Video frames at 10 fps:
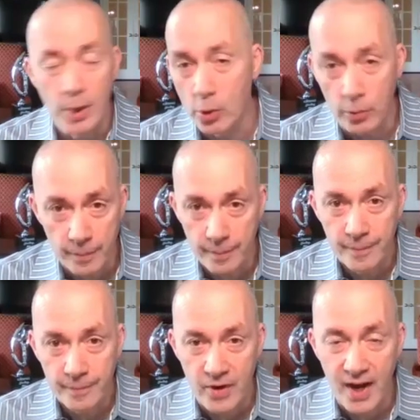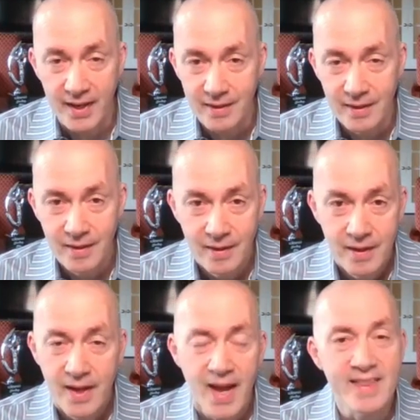Boom. Right.
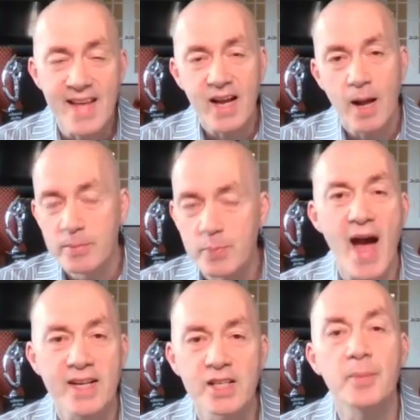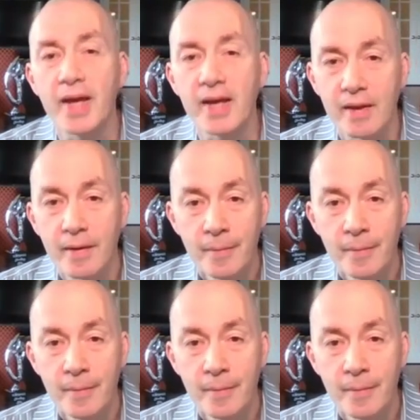And that comes back to me.